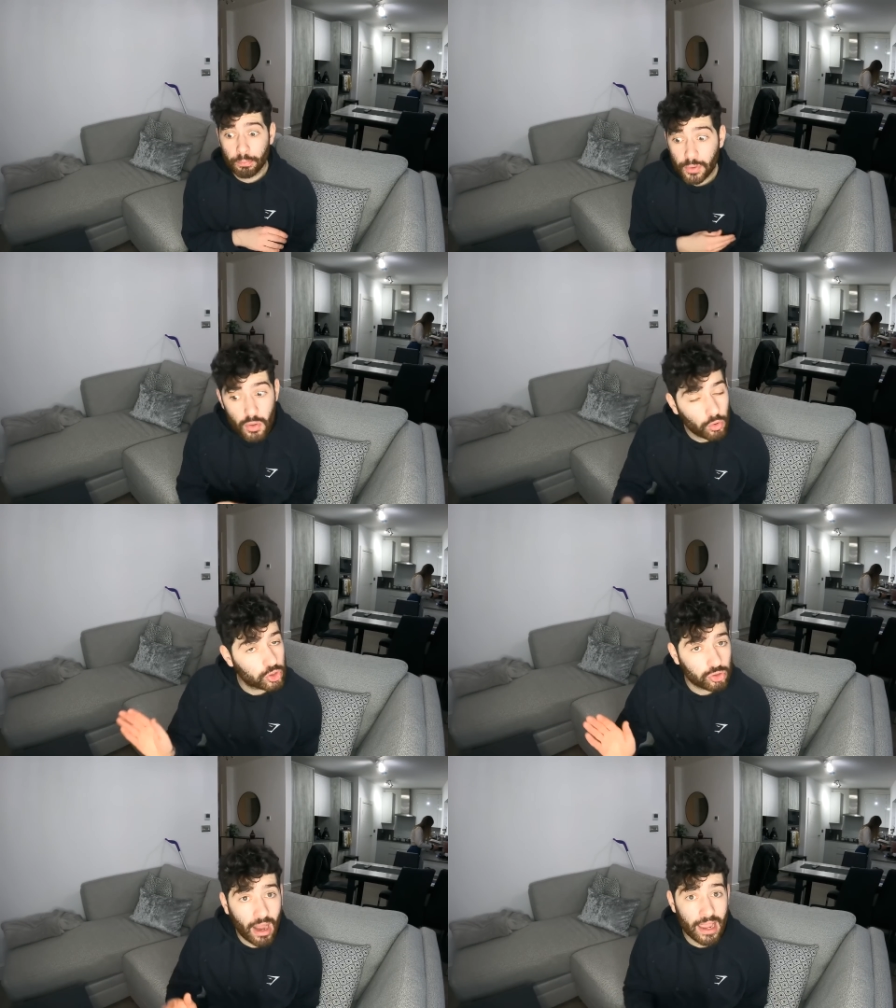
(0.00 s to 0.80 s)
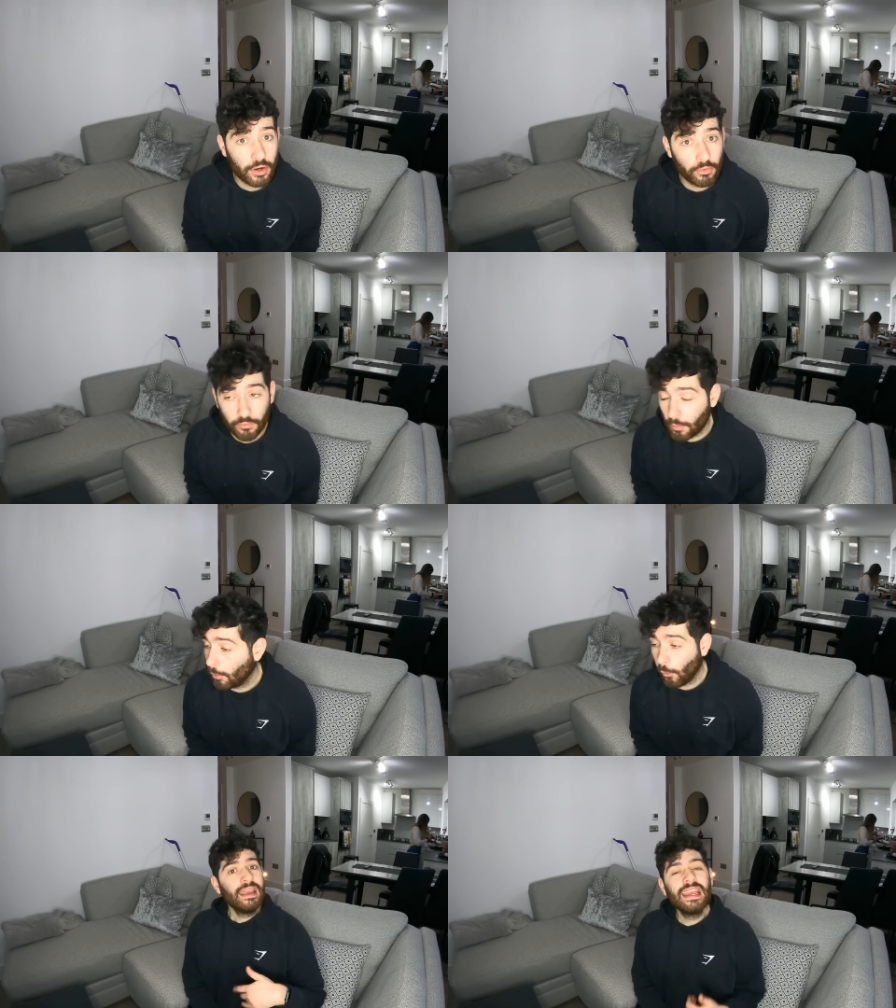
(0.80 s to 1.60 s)
pure striker of a
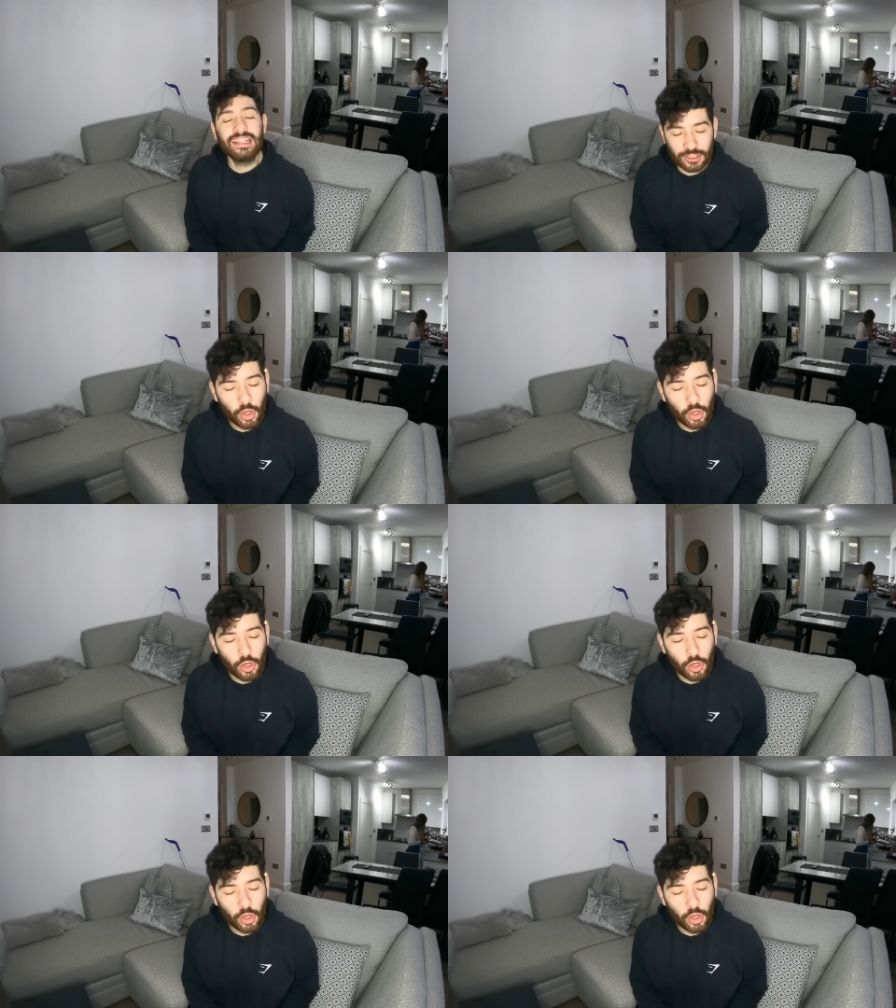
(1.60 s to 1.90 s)
ball, it's